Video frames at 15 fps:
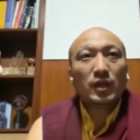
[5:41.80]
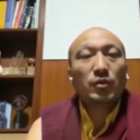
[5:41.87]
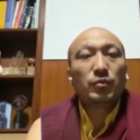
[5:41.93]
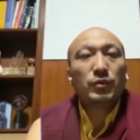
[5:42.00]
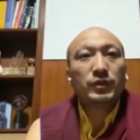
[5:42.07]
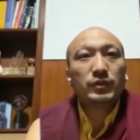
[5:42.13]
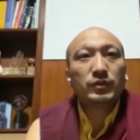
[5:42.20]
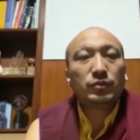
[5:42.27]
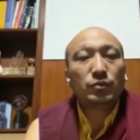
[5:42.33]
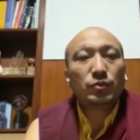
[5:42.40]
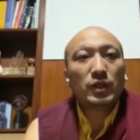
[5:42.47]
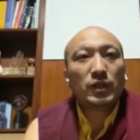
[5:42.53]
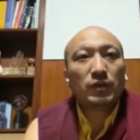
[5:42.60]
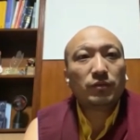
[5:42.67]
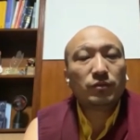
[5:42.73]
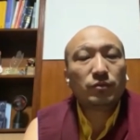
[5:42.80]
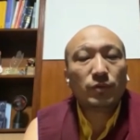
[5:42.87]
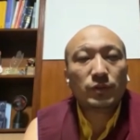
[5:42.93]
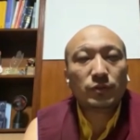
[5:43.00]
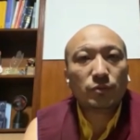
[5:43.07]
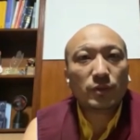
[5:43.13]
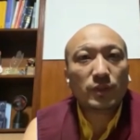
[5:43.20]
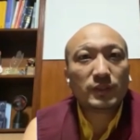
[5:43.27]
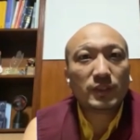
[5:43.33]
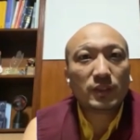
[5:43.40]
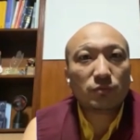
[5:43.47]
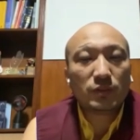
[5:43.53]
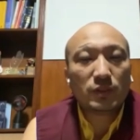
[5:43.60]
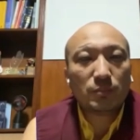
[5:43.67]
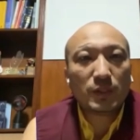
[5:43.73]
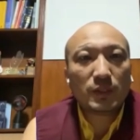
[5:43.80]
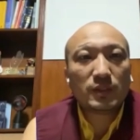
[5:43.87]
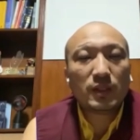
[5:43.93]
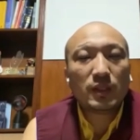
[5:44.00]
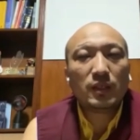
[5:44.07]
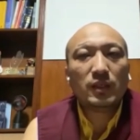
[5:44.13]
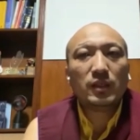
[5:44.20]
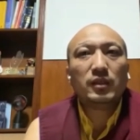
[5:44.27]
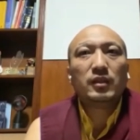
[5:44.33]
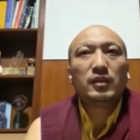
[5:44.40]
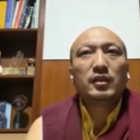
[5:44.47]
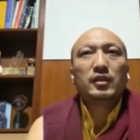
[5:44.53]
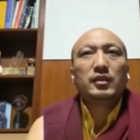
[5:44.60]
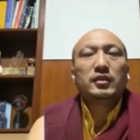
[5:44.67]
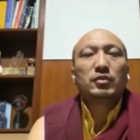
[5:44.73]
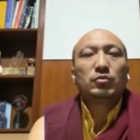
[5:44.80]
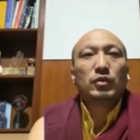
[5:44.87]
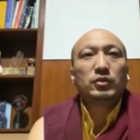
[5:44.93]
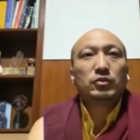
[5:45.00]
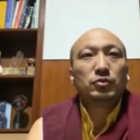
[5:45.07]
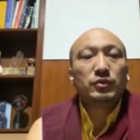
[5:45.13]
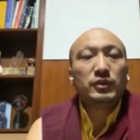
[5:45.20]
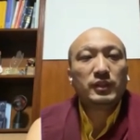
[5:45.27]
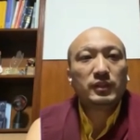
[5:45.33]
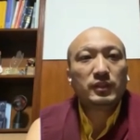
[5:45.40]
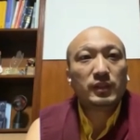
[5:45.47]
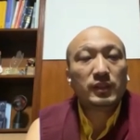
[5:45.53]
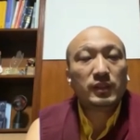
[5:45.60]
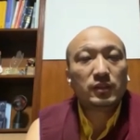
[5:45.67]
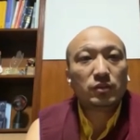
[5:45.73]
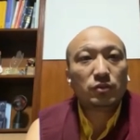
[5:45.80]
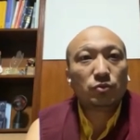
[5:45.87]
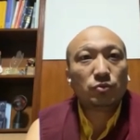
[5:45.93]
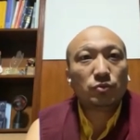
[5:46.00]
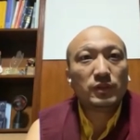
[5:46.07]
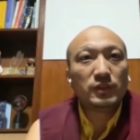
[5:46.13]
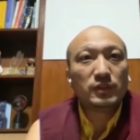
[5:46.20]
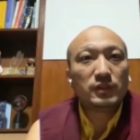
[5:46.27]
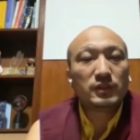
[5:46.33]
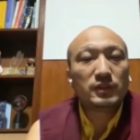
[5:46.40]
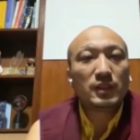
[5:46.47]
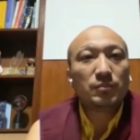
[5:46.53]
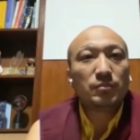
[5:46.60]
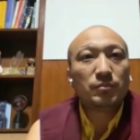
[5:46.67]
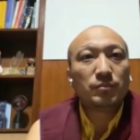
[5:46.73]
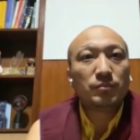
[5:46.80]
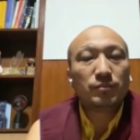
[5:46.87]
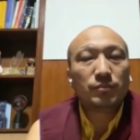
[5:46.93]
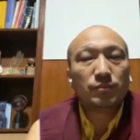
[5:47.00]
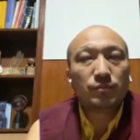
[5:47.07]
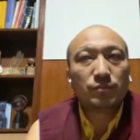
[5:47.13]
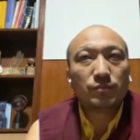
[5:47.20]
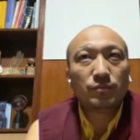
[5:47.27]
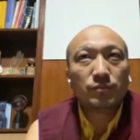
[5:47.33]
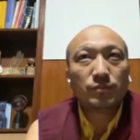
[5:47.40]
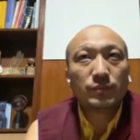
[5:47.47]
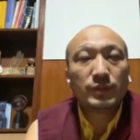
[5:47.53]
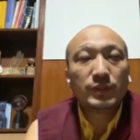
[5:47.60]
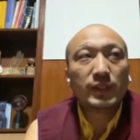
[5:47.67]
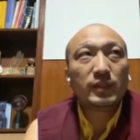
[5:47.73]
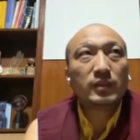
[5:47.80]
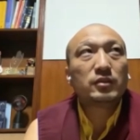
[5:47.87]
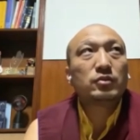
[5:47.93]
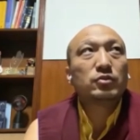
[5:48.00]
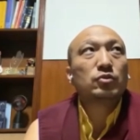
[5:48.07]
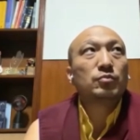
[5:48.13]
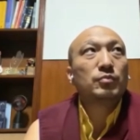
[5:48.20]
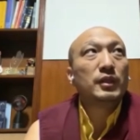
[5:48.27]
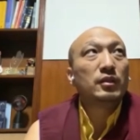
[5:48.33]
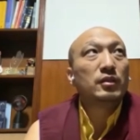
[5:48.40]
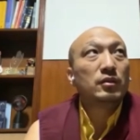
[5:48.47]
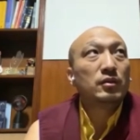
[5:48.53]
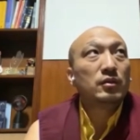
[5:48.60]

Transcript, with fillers: when you have when you are done with the mandala, then what you need is you need some things to make